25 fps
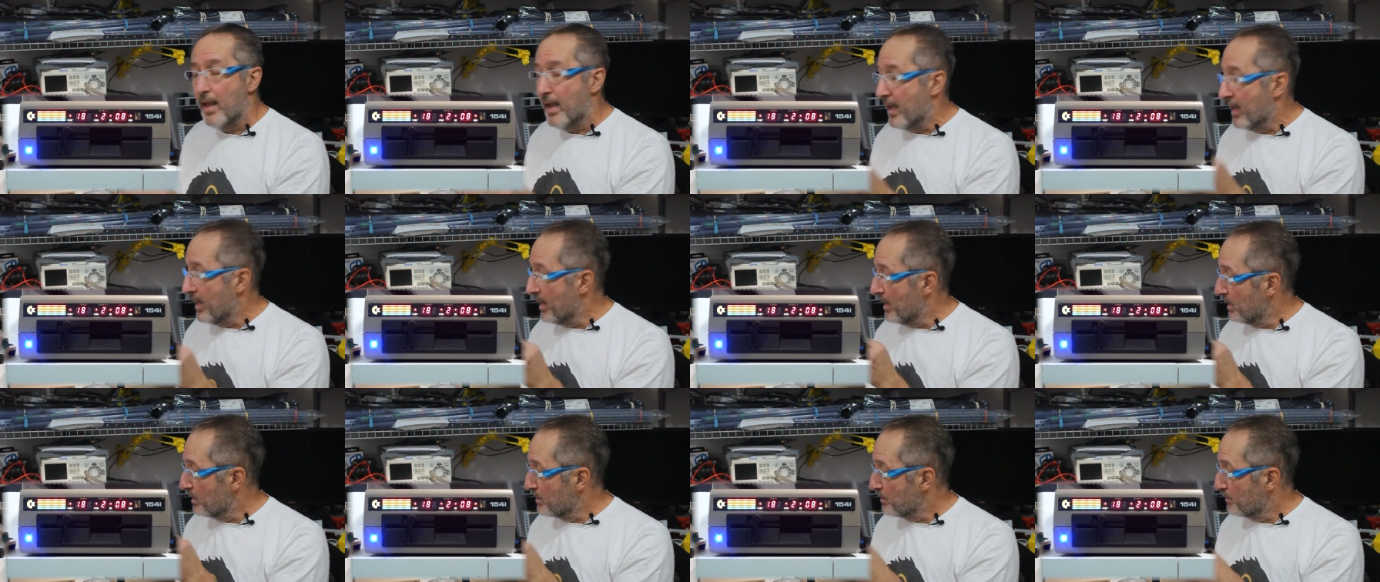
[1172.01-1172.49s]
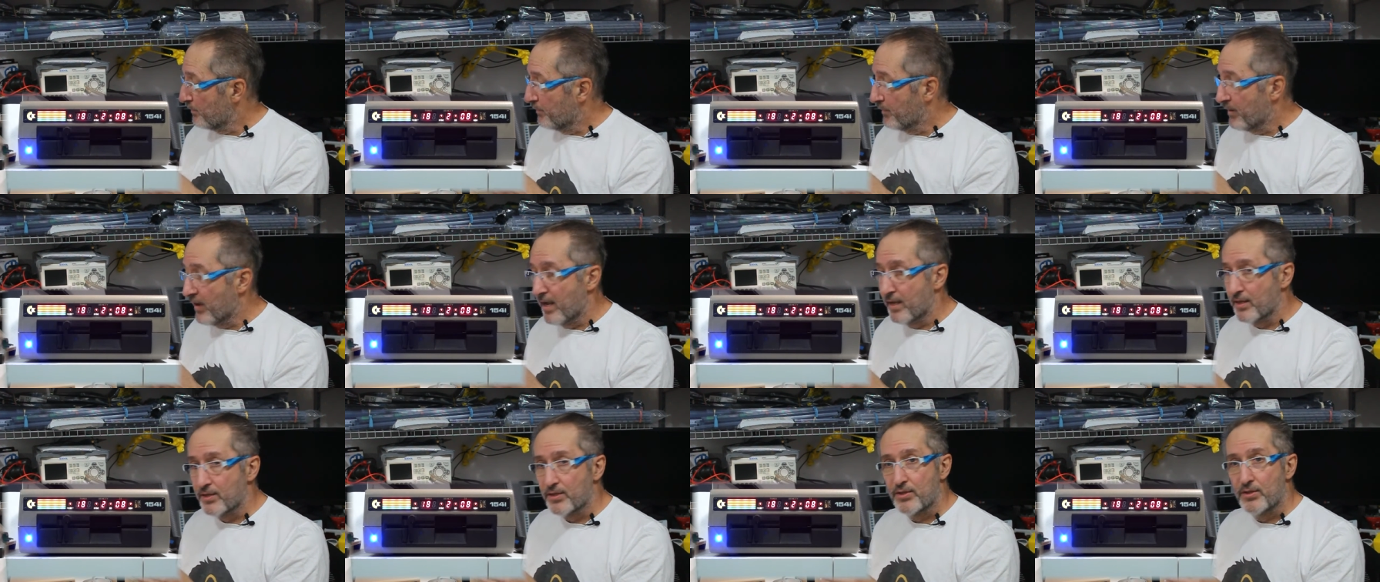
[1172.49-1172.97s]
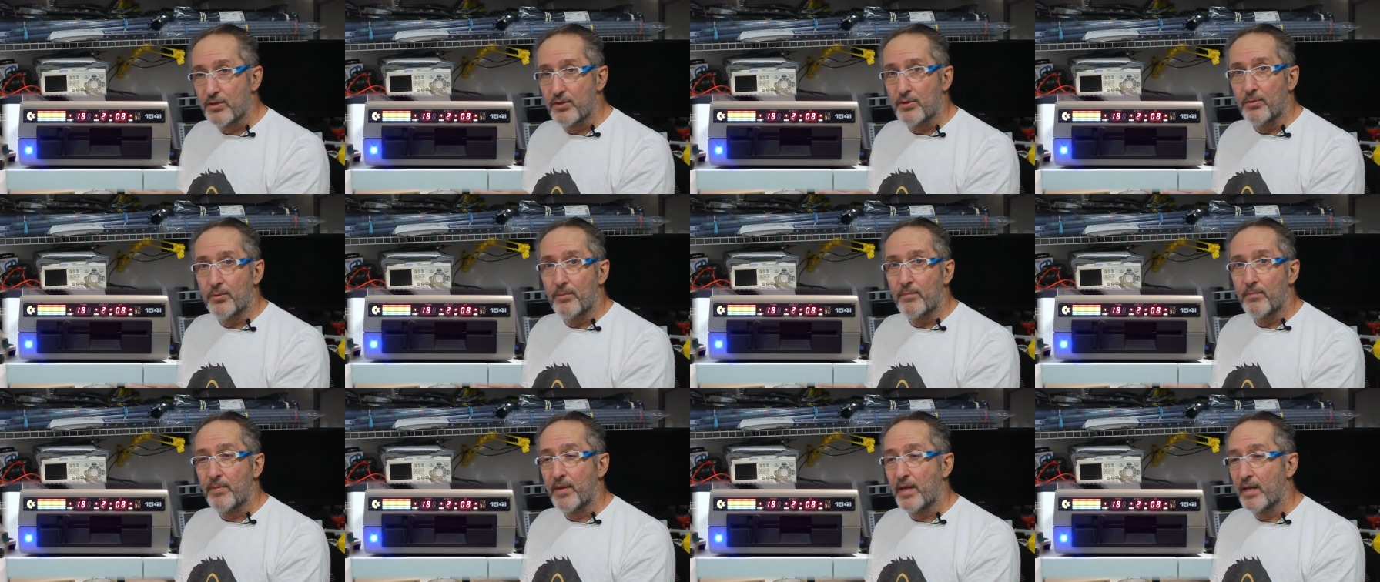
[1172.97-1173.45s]
And it's fast
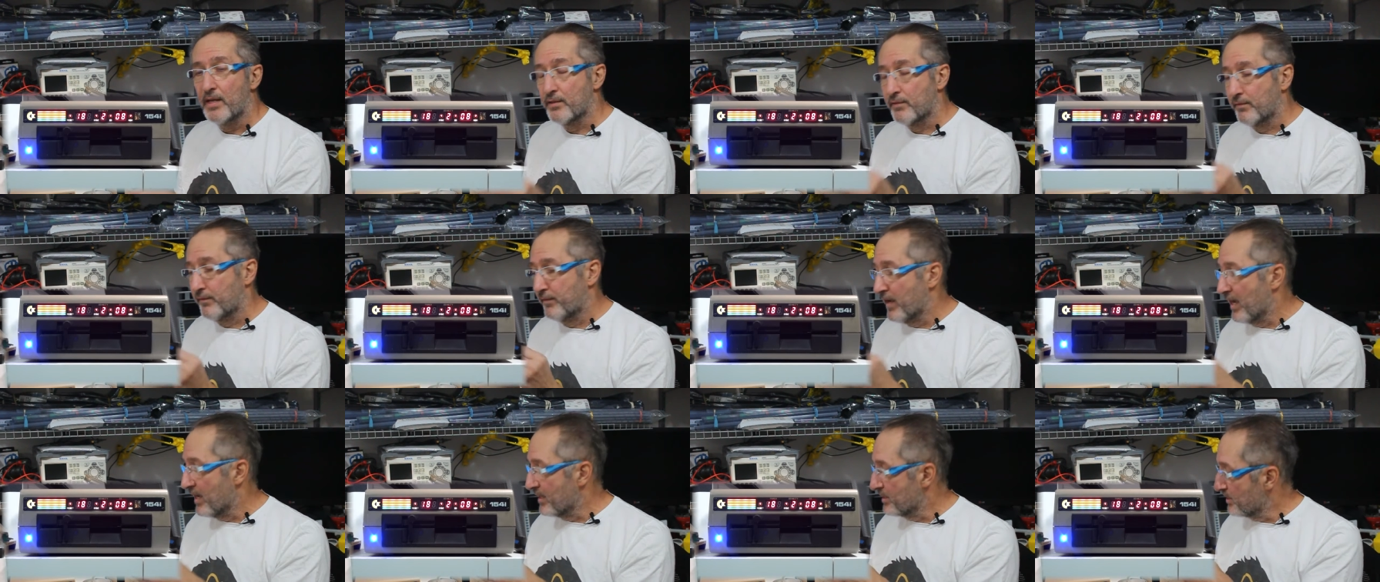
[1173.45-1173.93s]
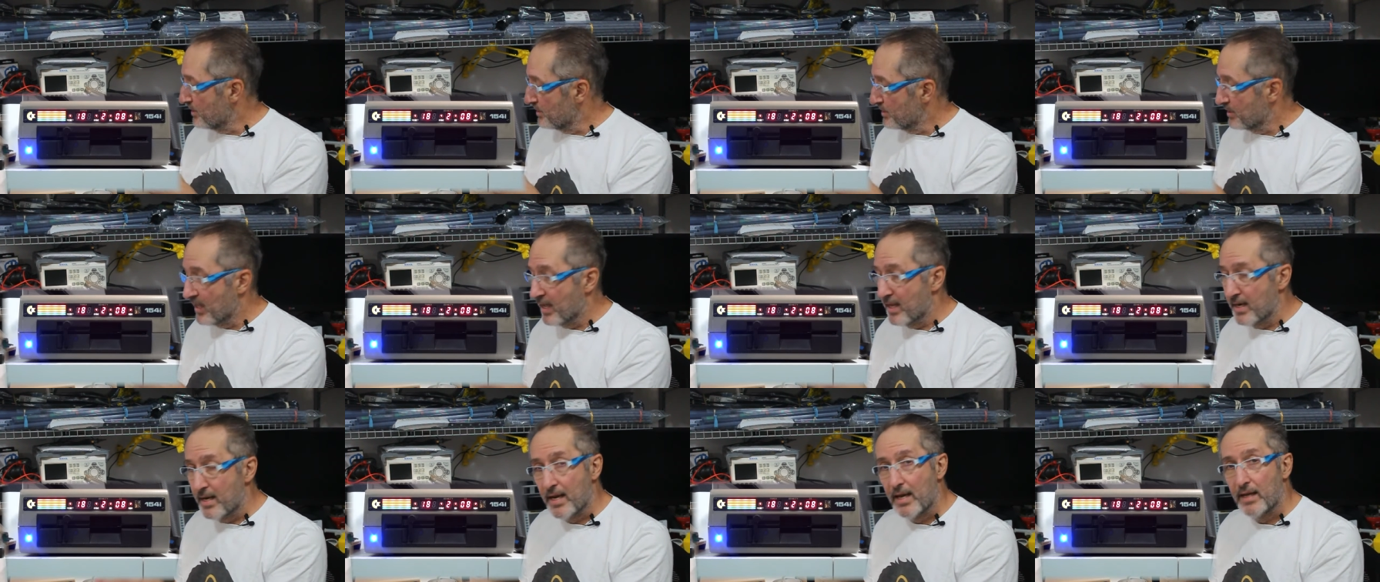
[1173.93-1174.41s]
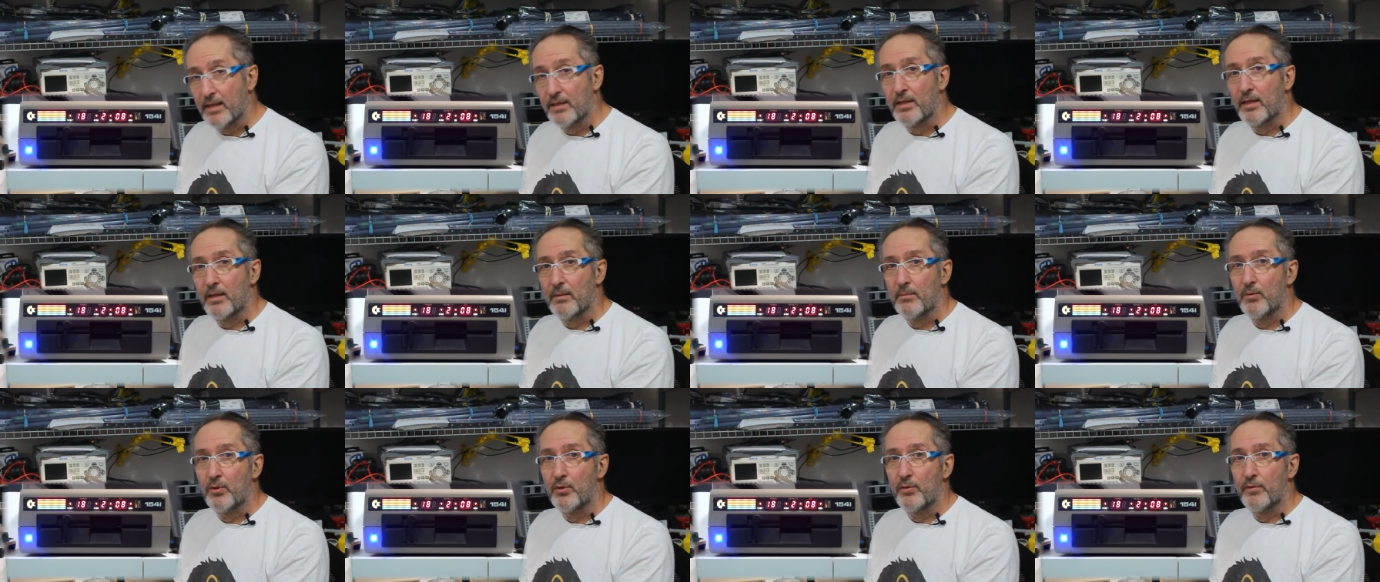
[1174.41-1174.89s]
too. As fast as that head
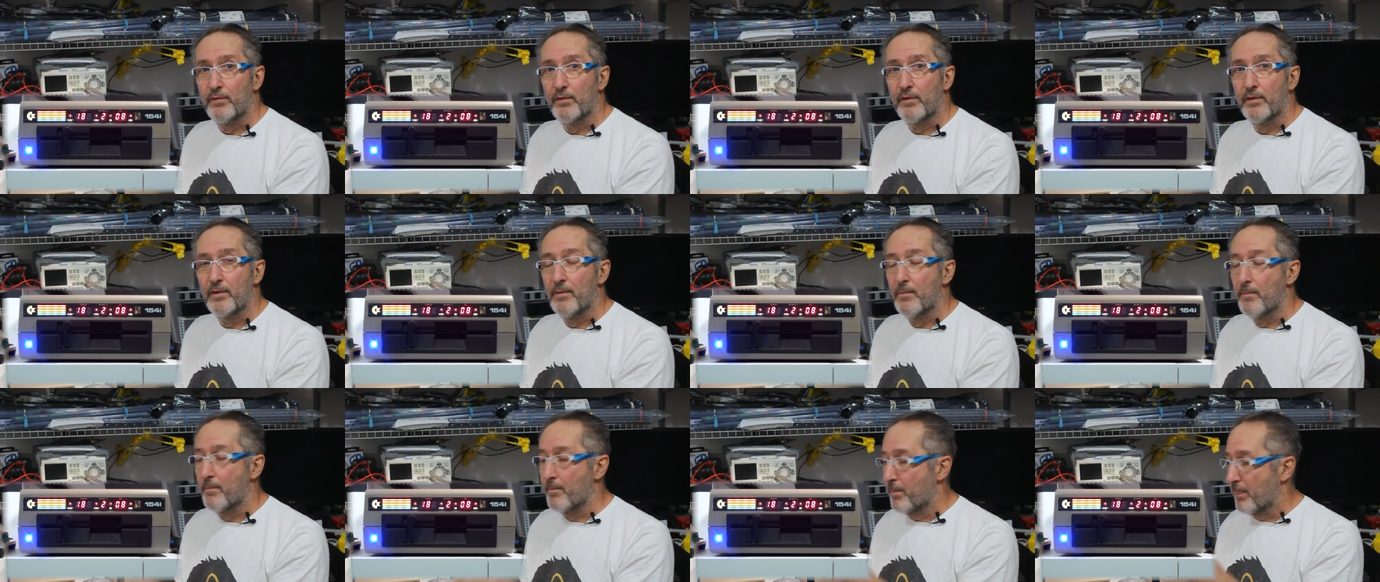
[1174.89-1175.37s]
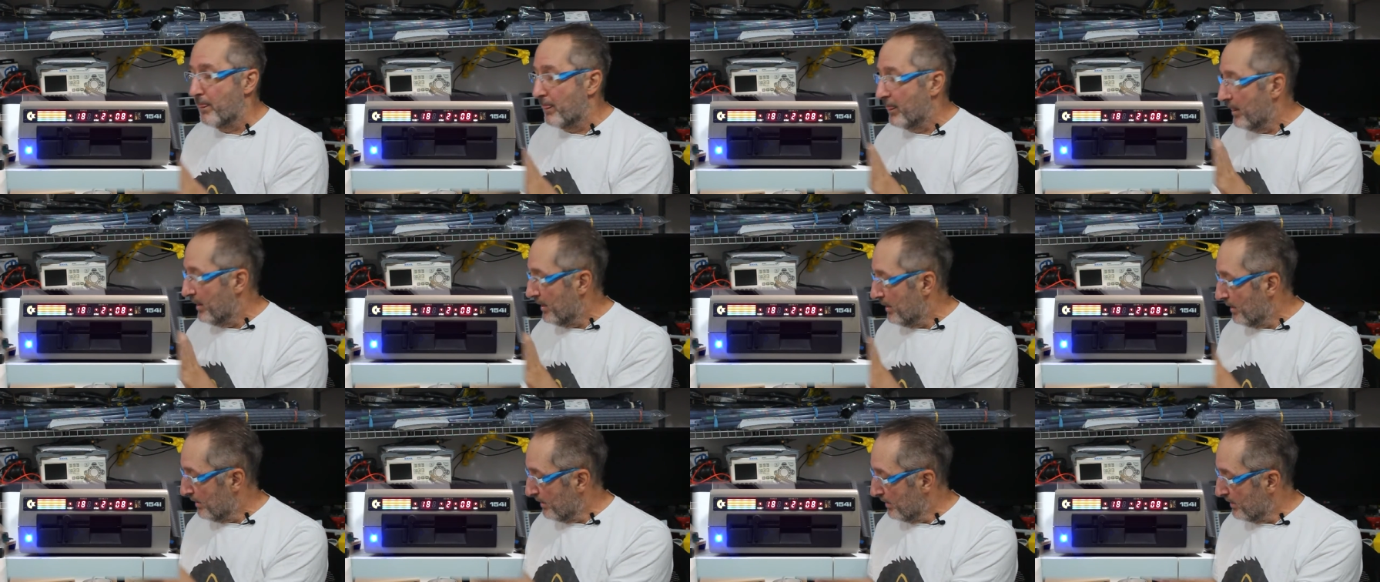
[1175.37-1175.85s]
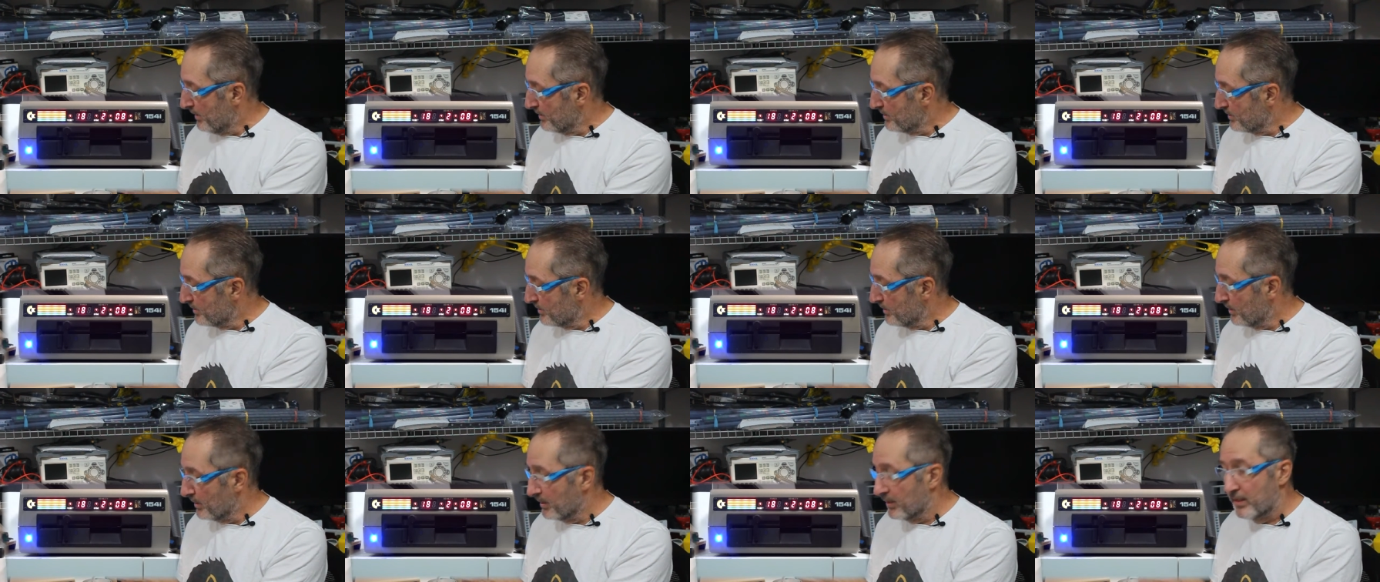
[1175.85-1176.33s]
can move, this
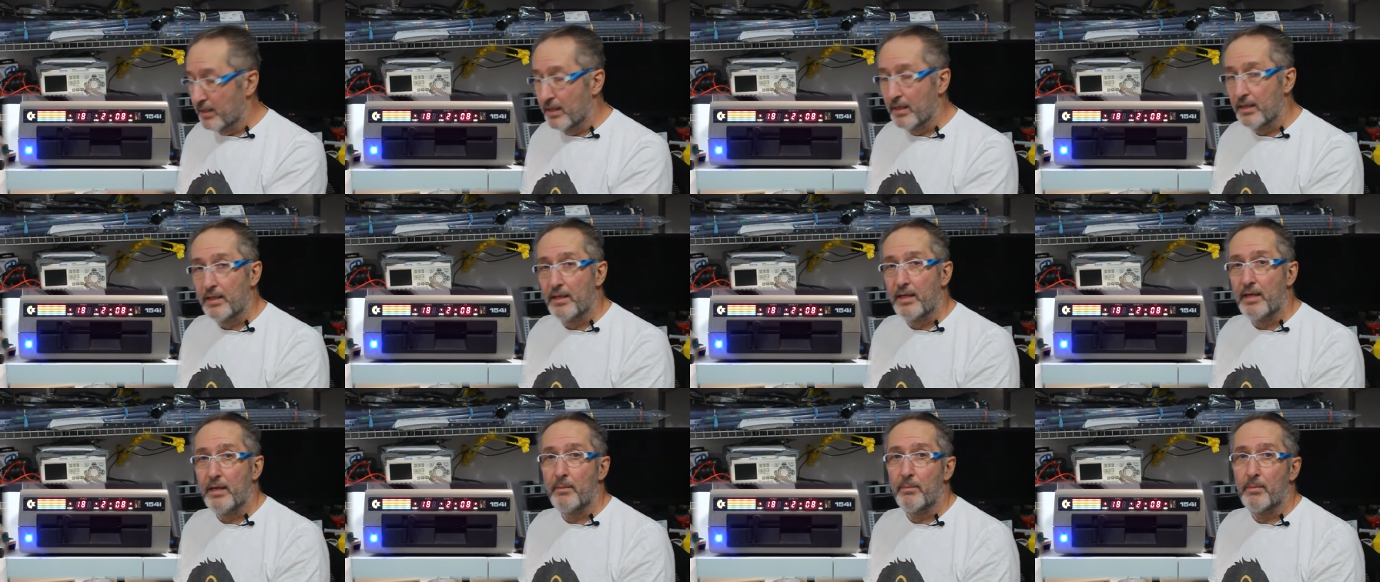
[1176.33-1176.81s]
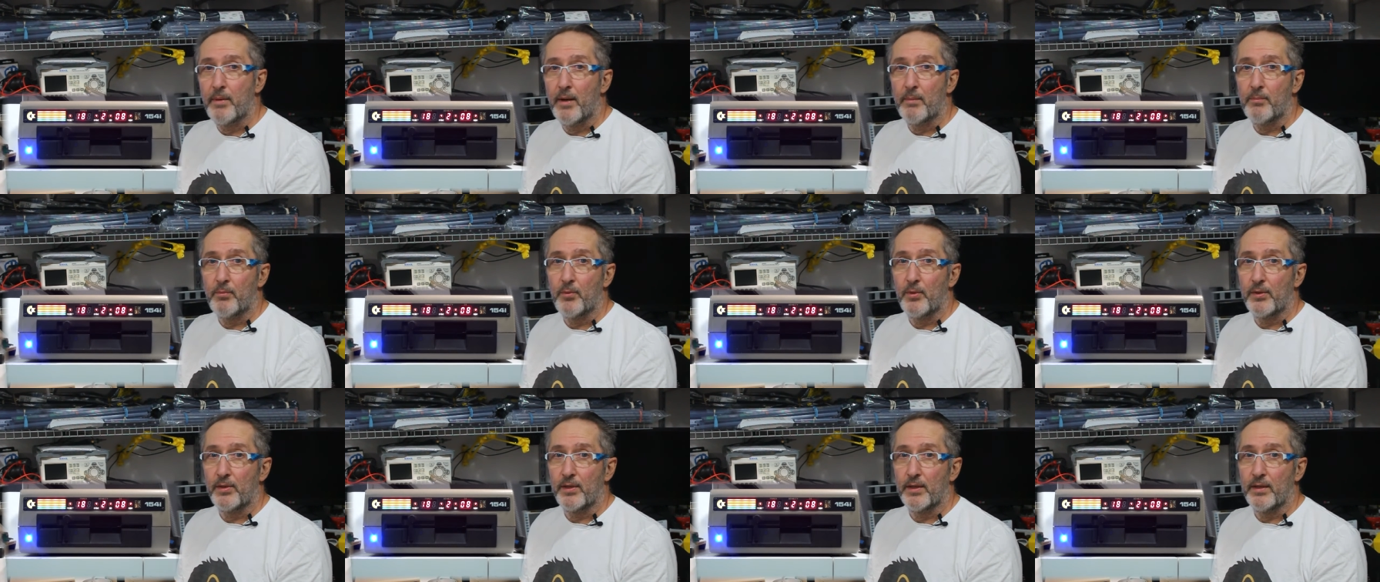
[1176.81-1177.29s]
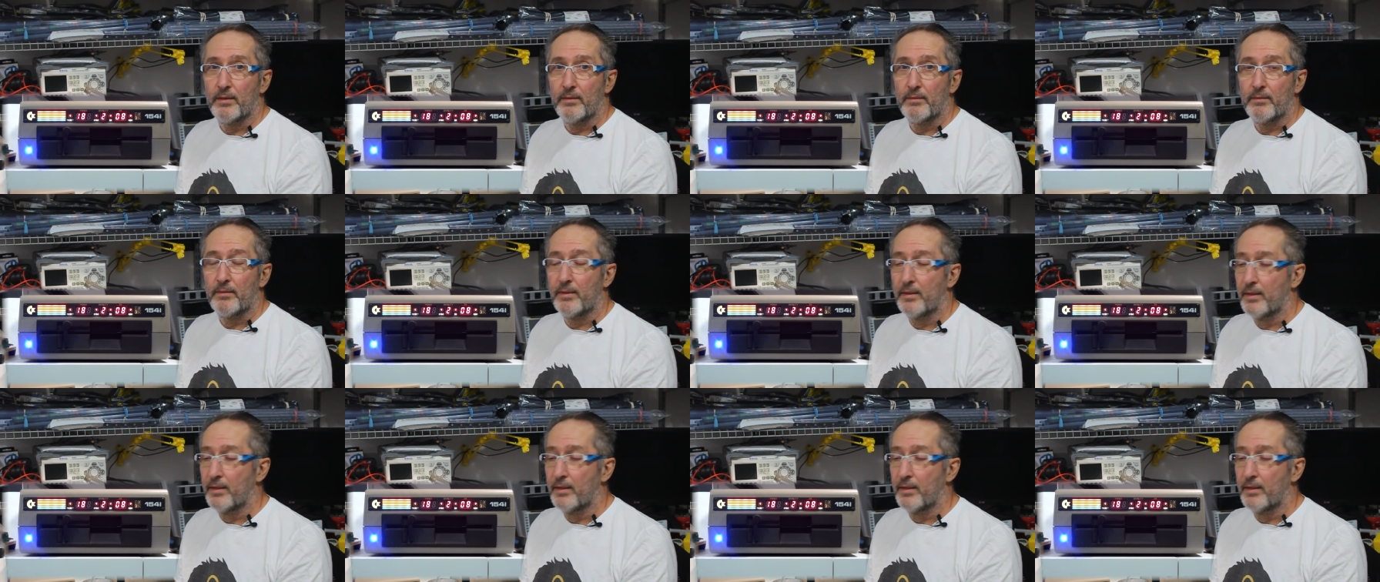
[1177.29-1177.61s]
thing can keep up with it.